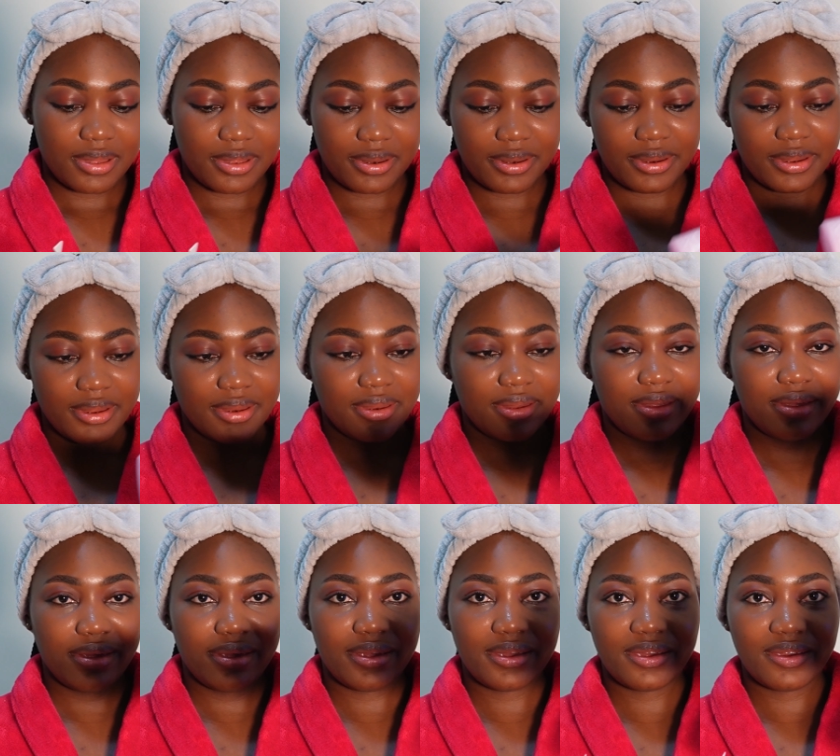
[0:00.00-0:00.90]
And then
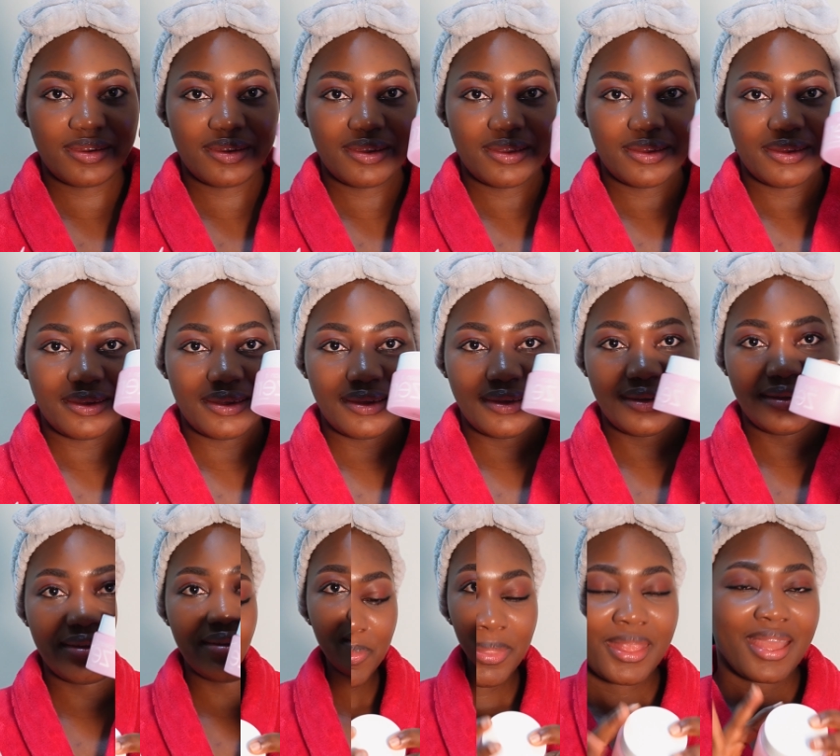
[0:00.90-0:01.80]
here it
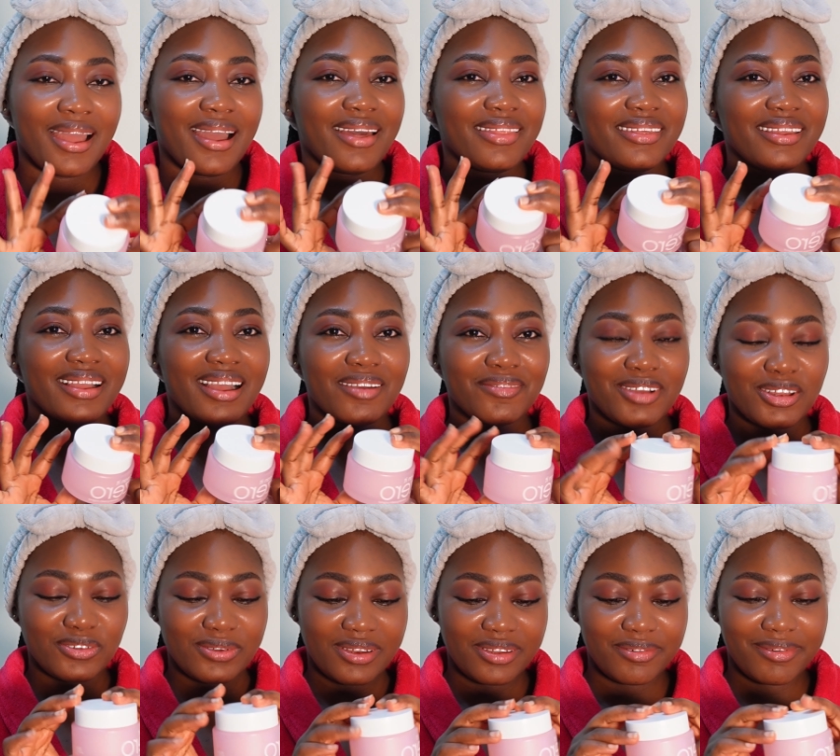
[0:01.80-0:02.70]
oh, I think I've
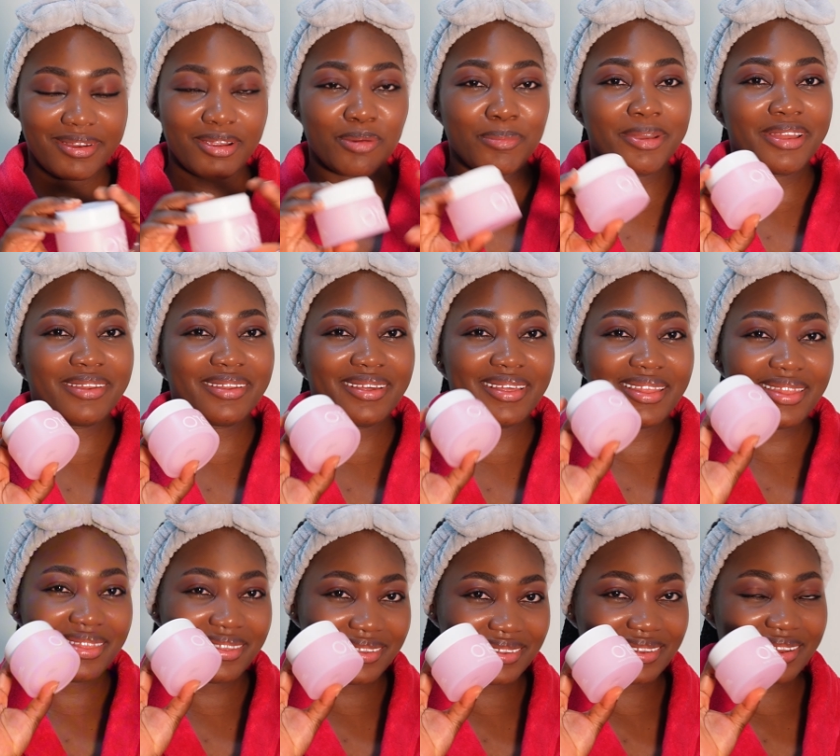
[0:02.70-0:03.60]
actually
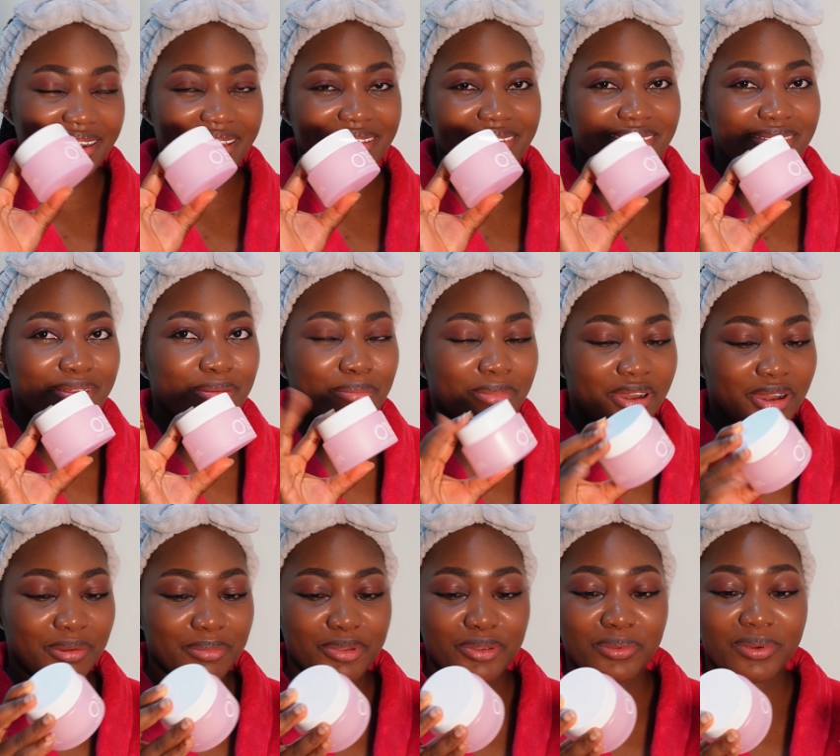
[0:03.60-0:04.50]
recommended this cleansing
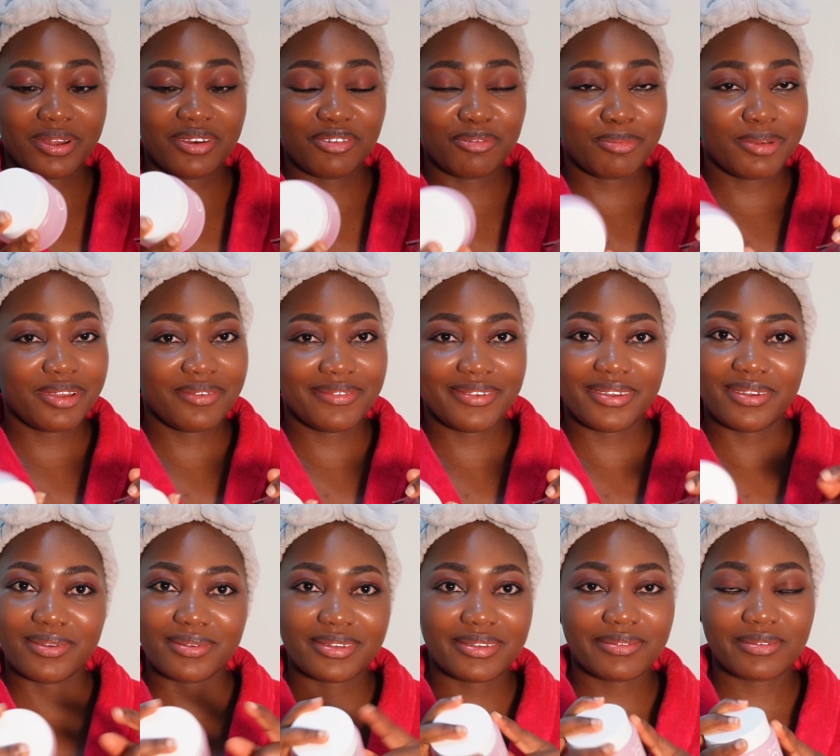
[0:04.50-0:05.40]
balm in one of my
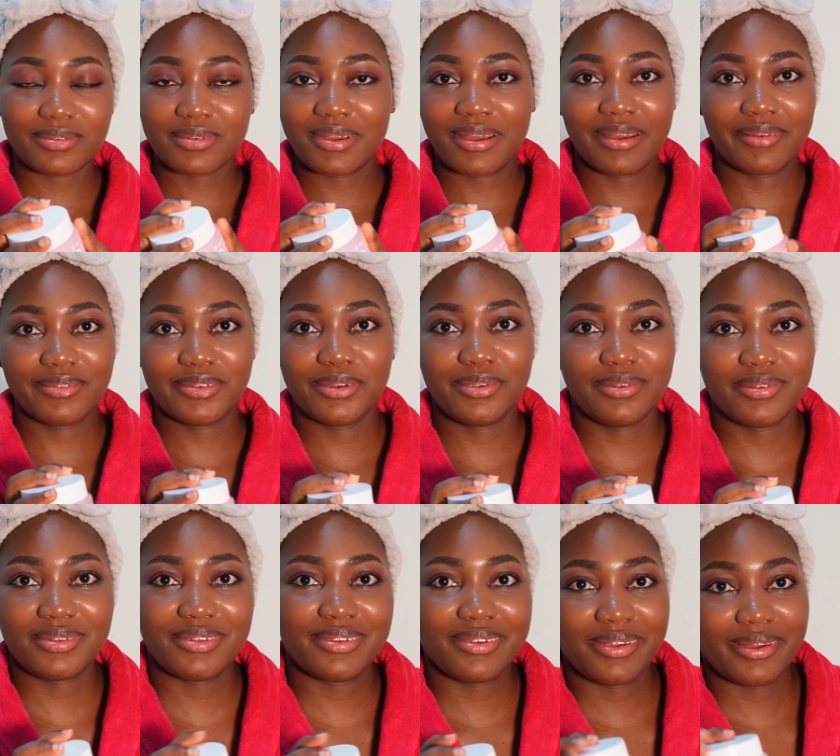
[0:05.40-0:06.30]
videos, even though I've not
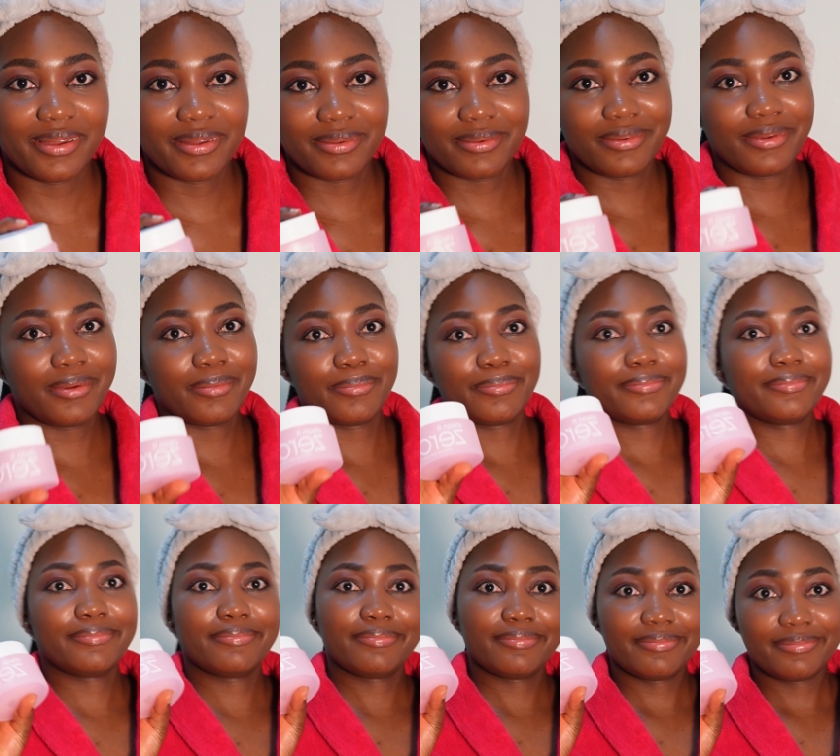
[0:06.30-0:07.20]
used it yet. Yeah.
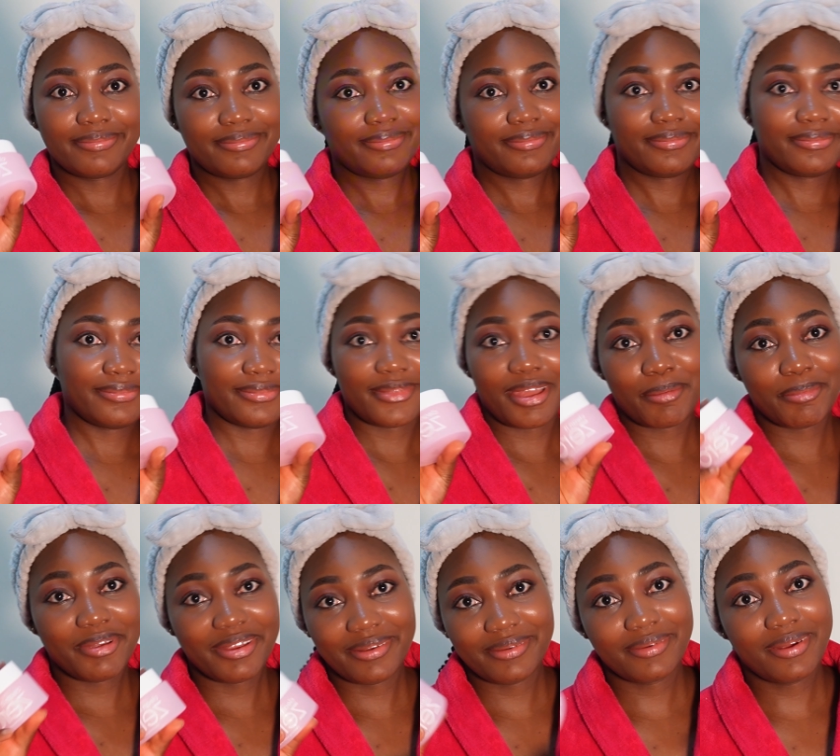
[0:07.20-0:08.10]
I
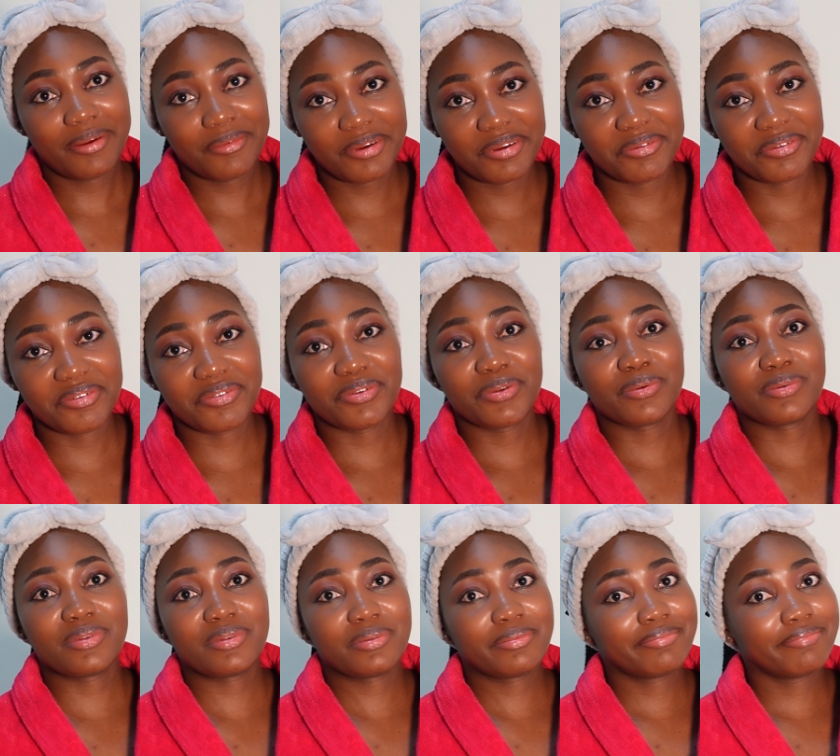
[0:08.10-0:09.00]
mean, I read
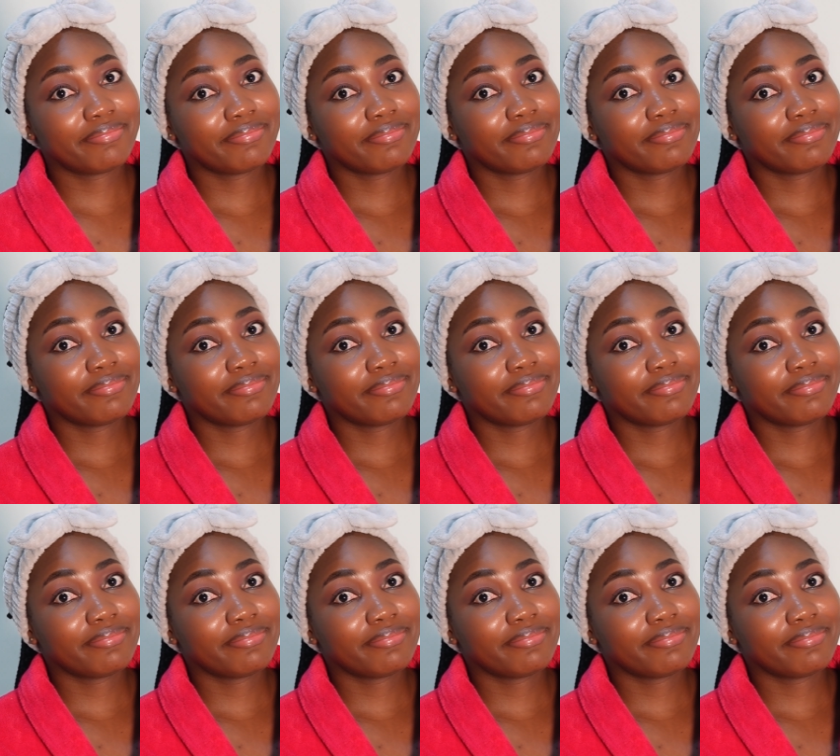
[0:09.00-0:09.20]
reviews.